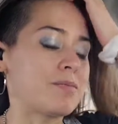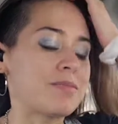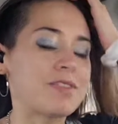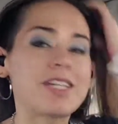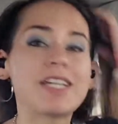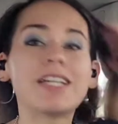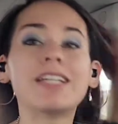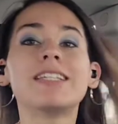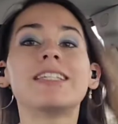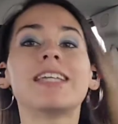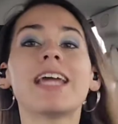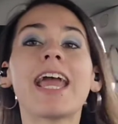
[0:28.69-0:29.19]

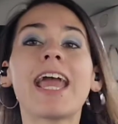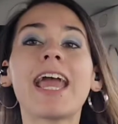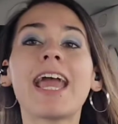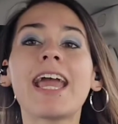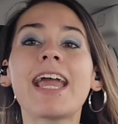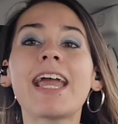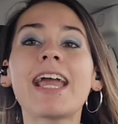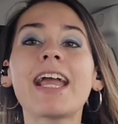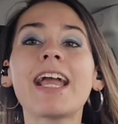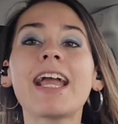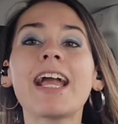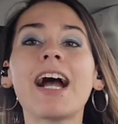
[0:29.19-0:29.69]

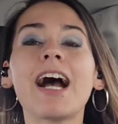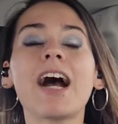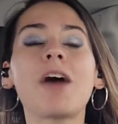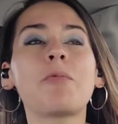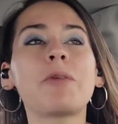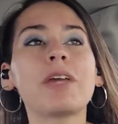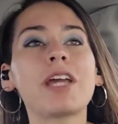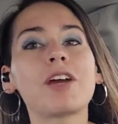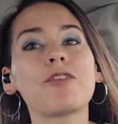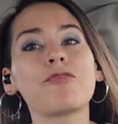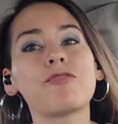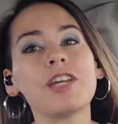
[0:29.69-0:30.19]
Today
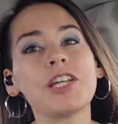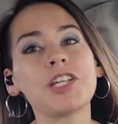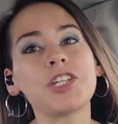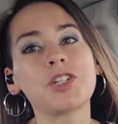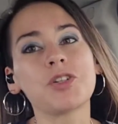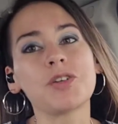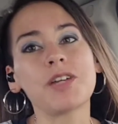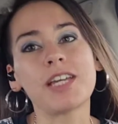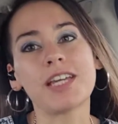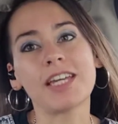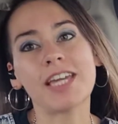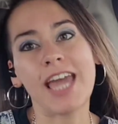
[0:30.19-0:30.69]
we are
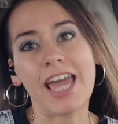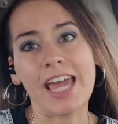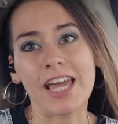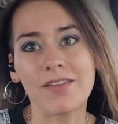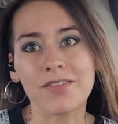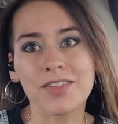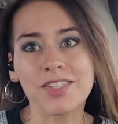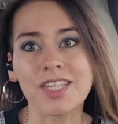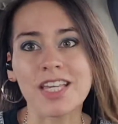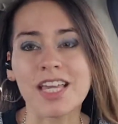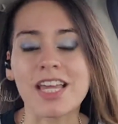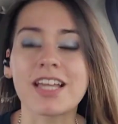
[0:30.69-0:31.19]
featuring
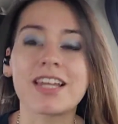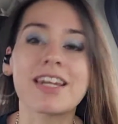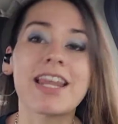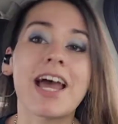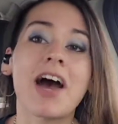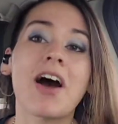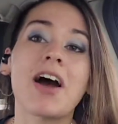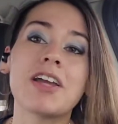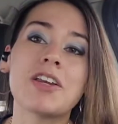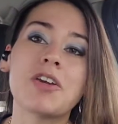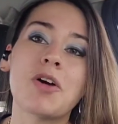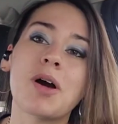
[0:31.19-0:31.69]
KFC.
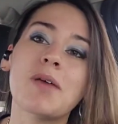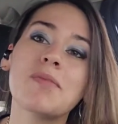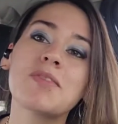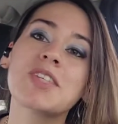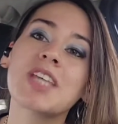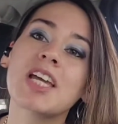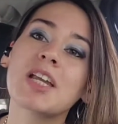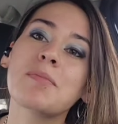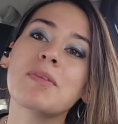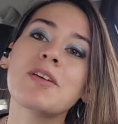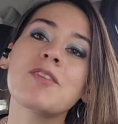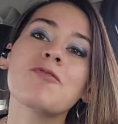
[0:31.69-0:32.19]
Now I know I've
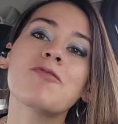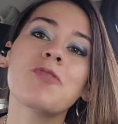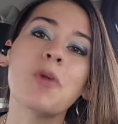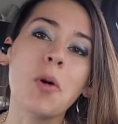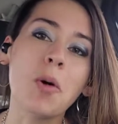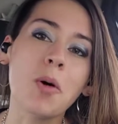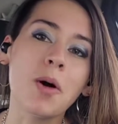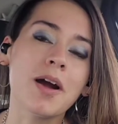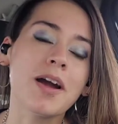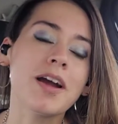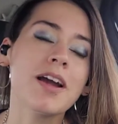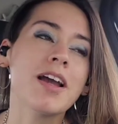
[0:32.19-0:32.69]
said
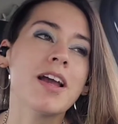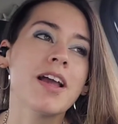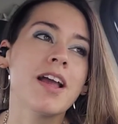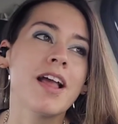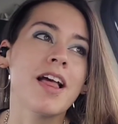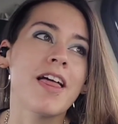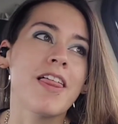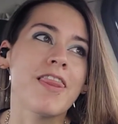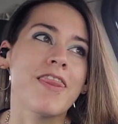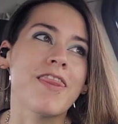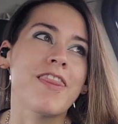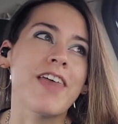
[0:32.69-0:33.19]
before
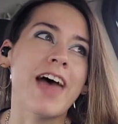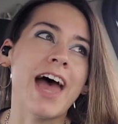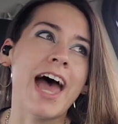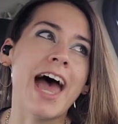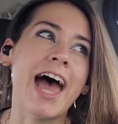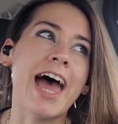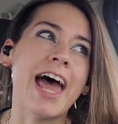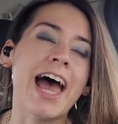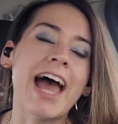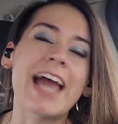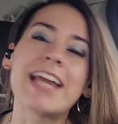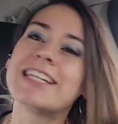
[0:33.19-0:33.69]

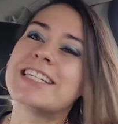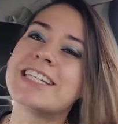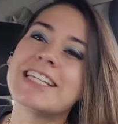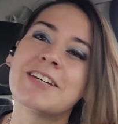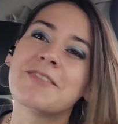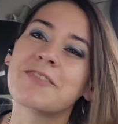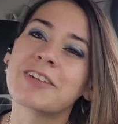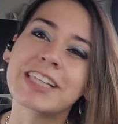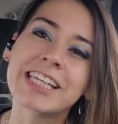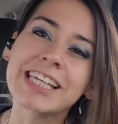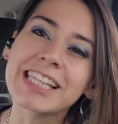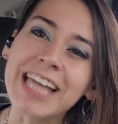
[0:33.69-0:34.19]
that I
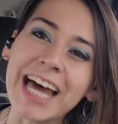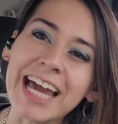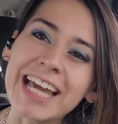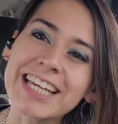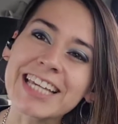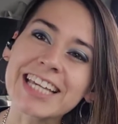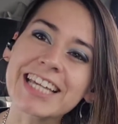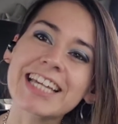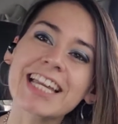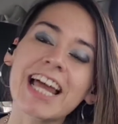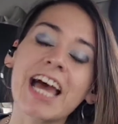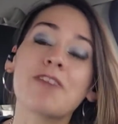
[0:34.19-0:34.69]
didn't really
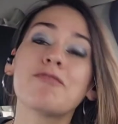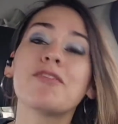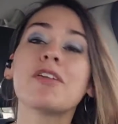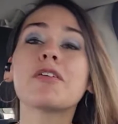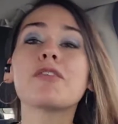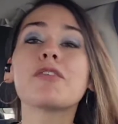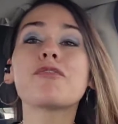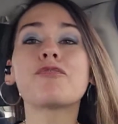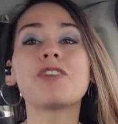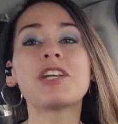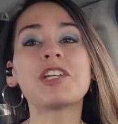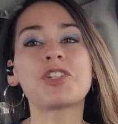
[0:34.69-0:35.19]
like it. I've
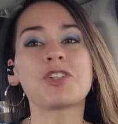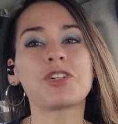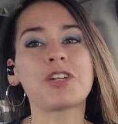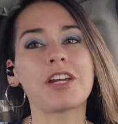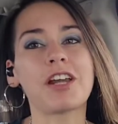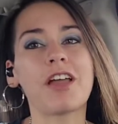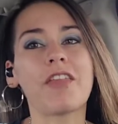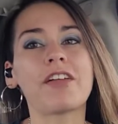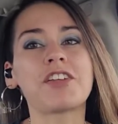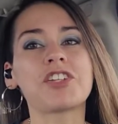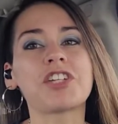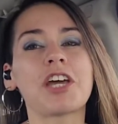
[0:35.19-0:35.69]
never featured
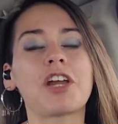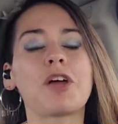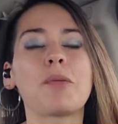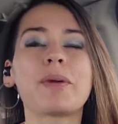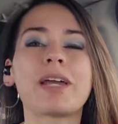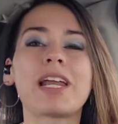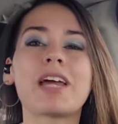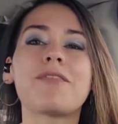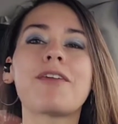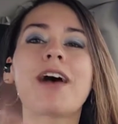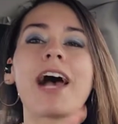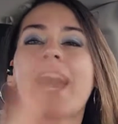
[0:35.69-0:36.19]
it on the channel,
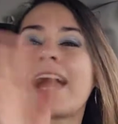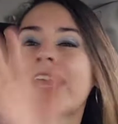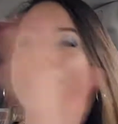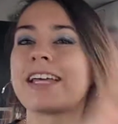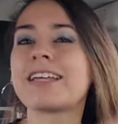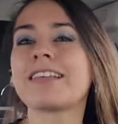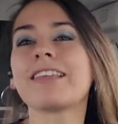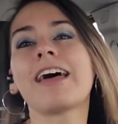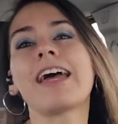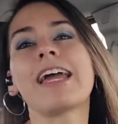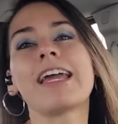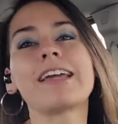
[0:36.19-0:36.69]
but I've had
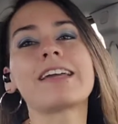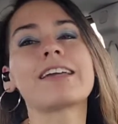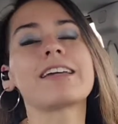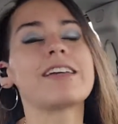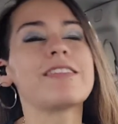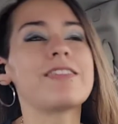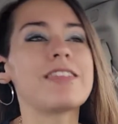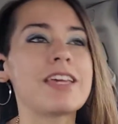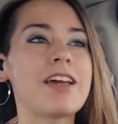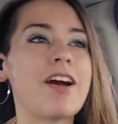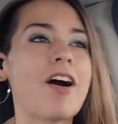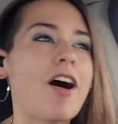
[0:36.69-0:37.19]
it like
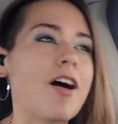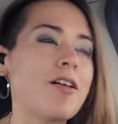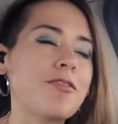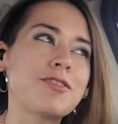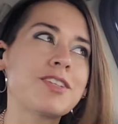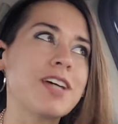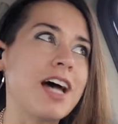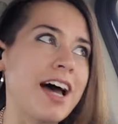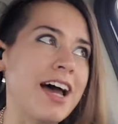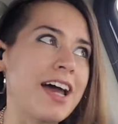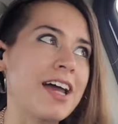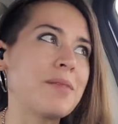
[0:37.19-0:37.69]
in the
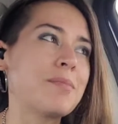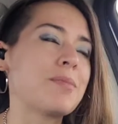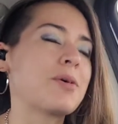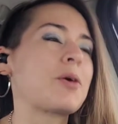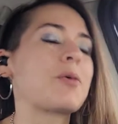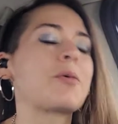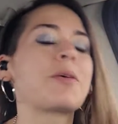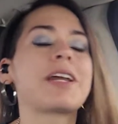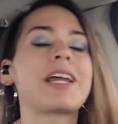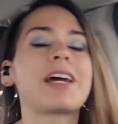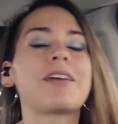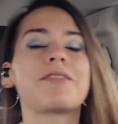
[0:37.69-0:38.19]
off time
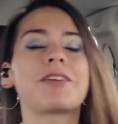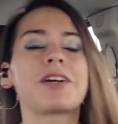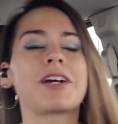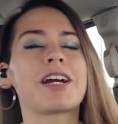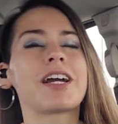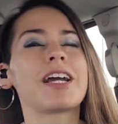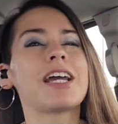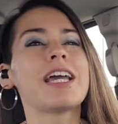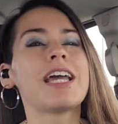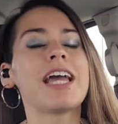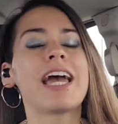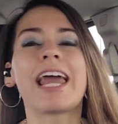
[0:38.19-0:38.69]
or
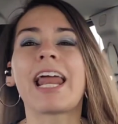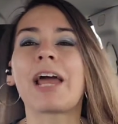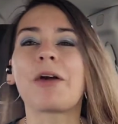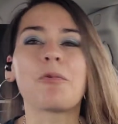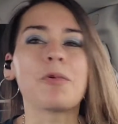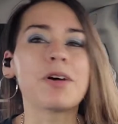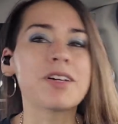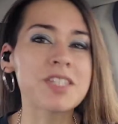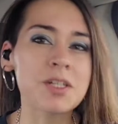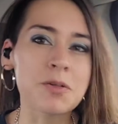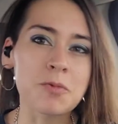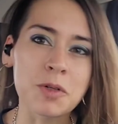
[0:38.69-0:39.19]
whatever, and I
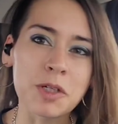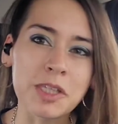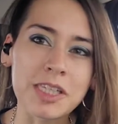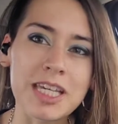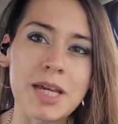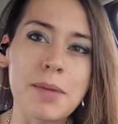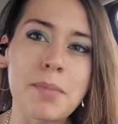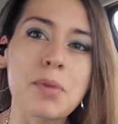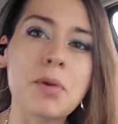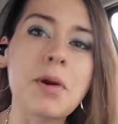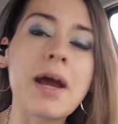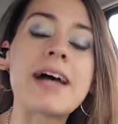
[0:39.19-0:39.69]
wasn't really
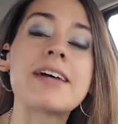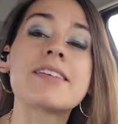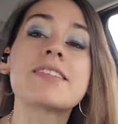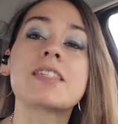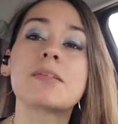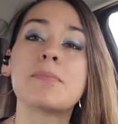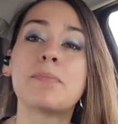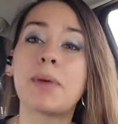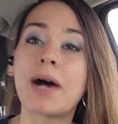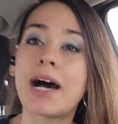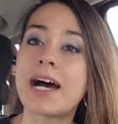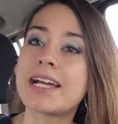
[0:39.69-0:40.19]

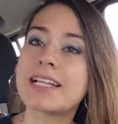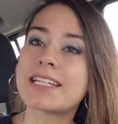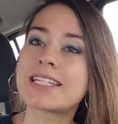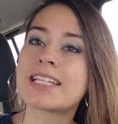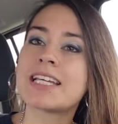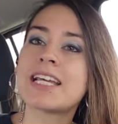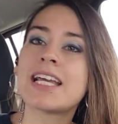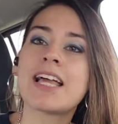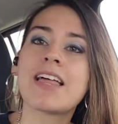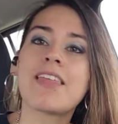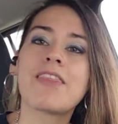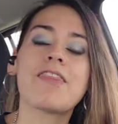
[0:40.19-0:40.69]
impressed, but
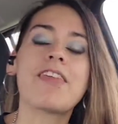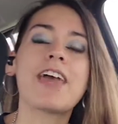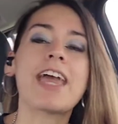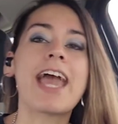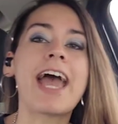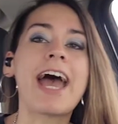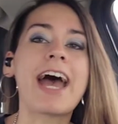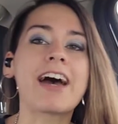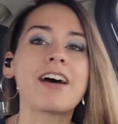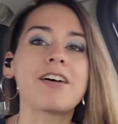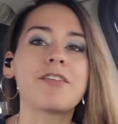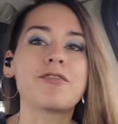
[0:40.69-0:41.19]
they
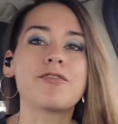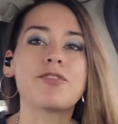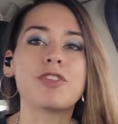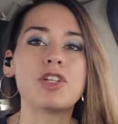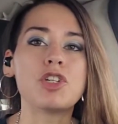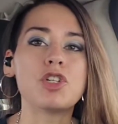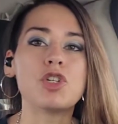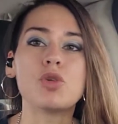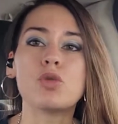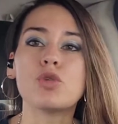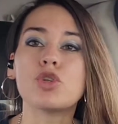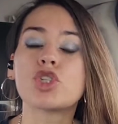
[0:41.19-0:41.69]
have the
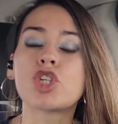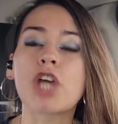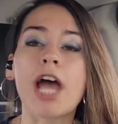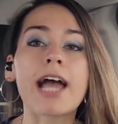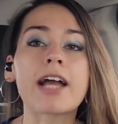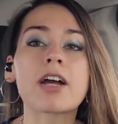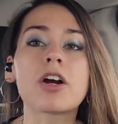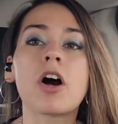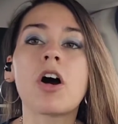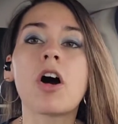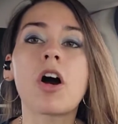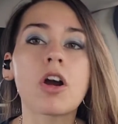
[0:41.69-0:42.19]
new
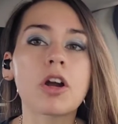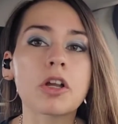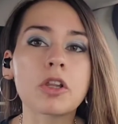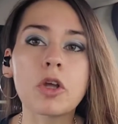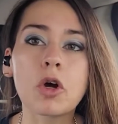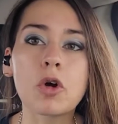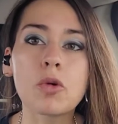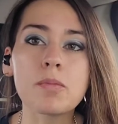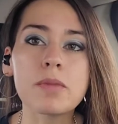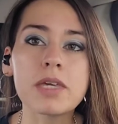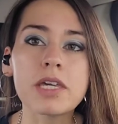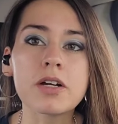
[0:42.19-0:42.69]
Jack
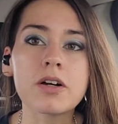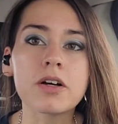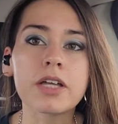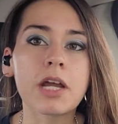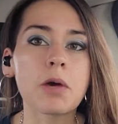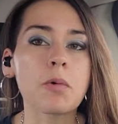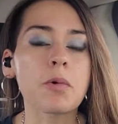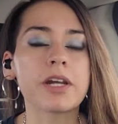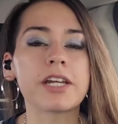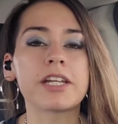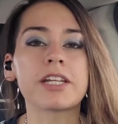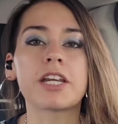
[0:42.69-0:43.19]
Harlow meal and I
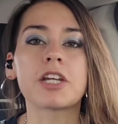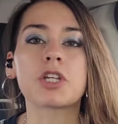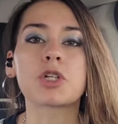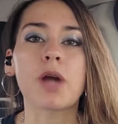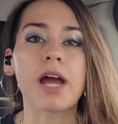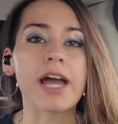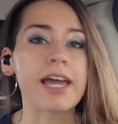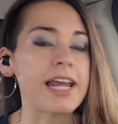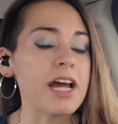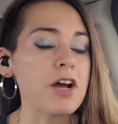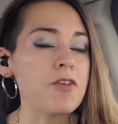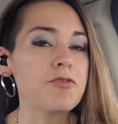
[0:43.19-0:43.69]
wanted to
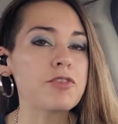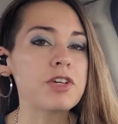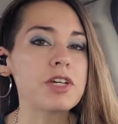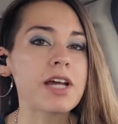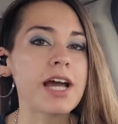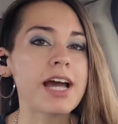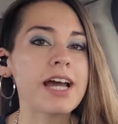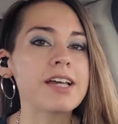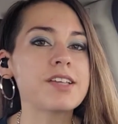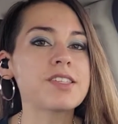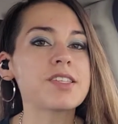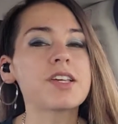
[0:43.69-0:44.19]
try it out for you
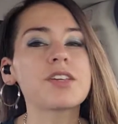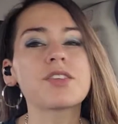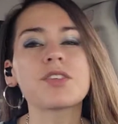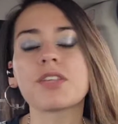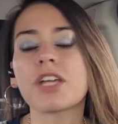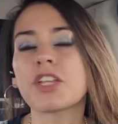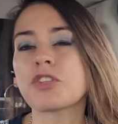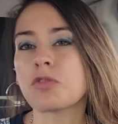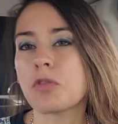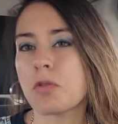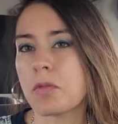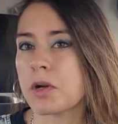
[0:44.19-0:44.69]
guys, so
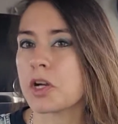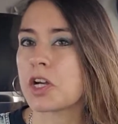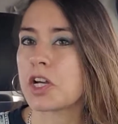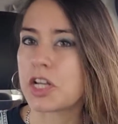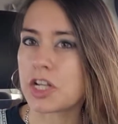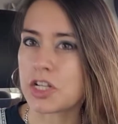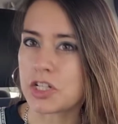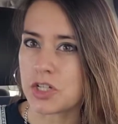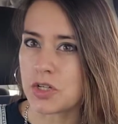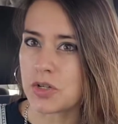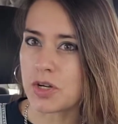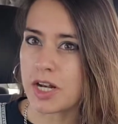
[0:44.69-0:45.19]
that's what we're
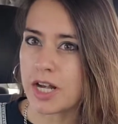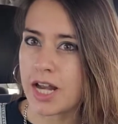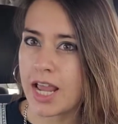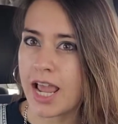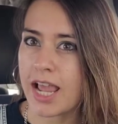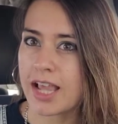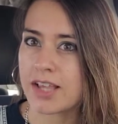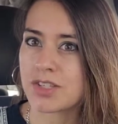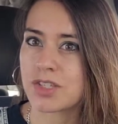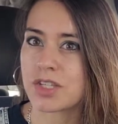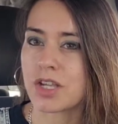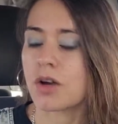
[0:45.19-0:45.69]
gonna do
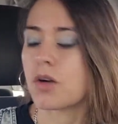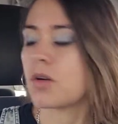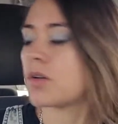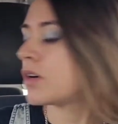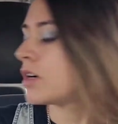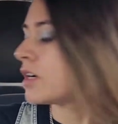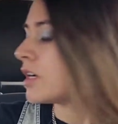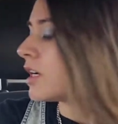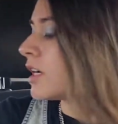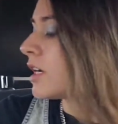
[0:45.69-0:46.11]
today. So